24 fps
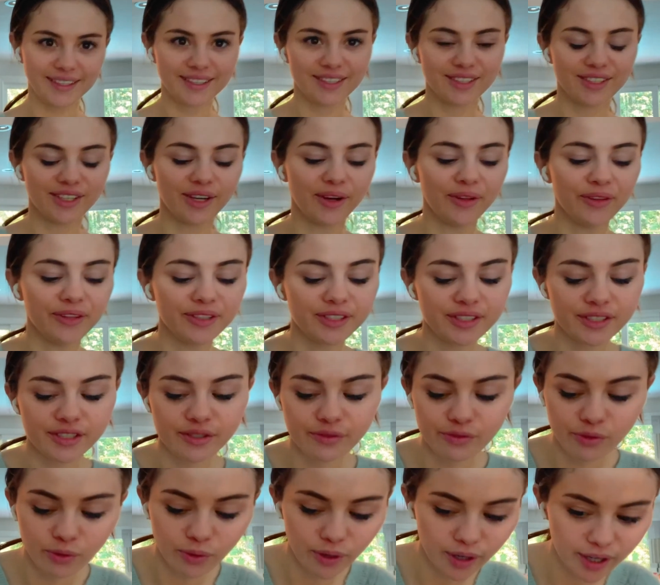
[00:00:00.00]
So this is
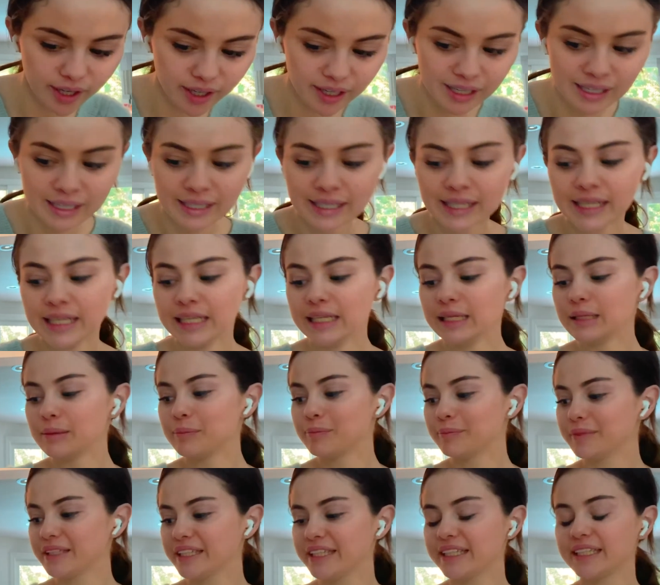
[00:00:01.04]
for
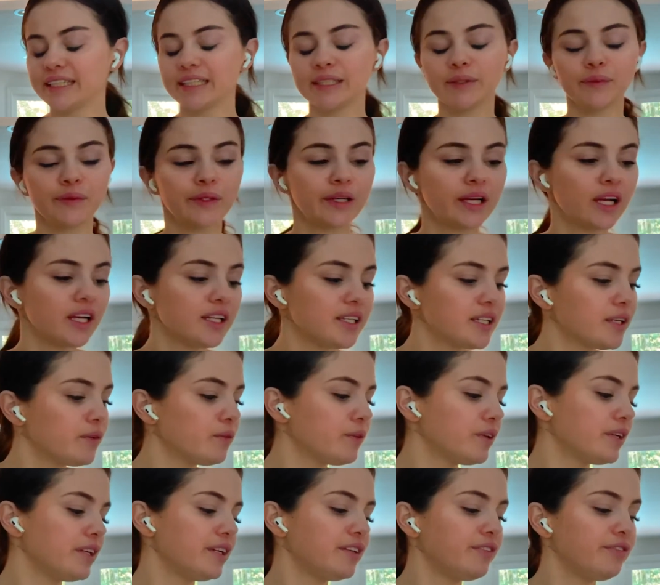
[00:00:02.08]
me when I get
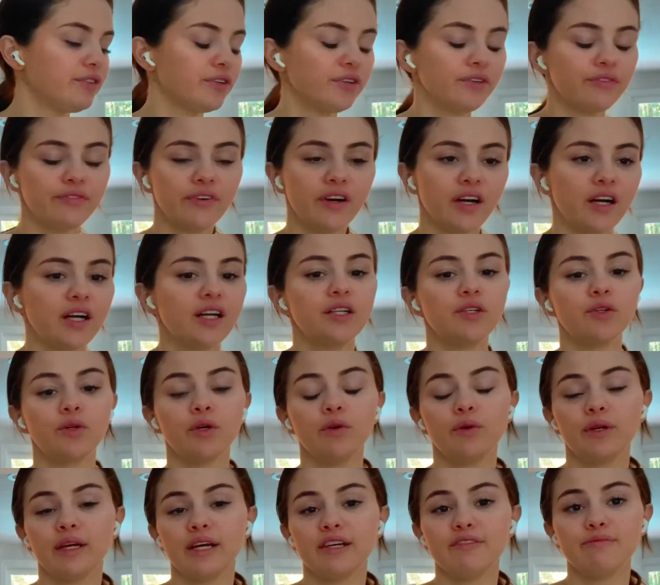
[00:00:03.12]
ready for fun,
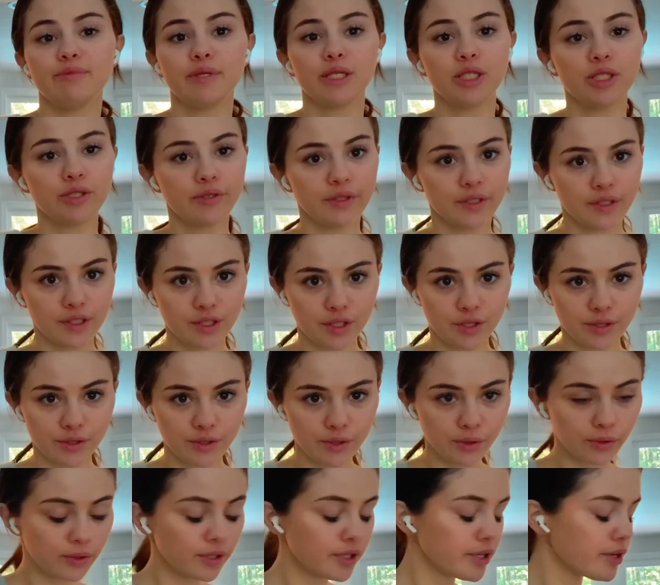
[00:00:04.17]
or when I've been doing these
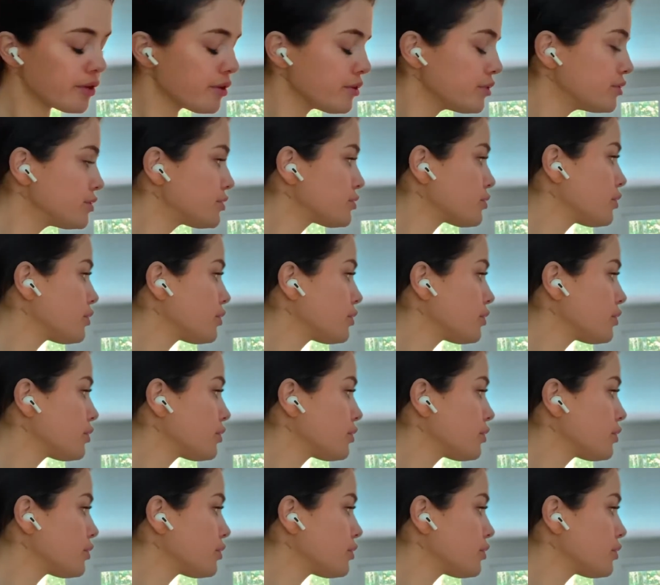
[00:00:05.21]
tutorials,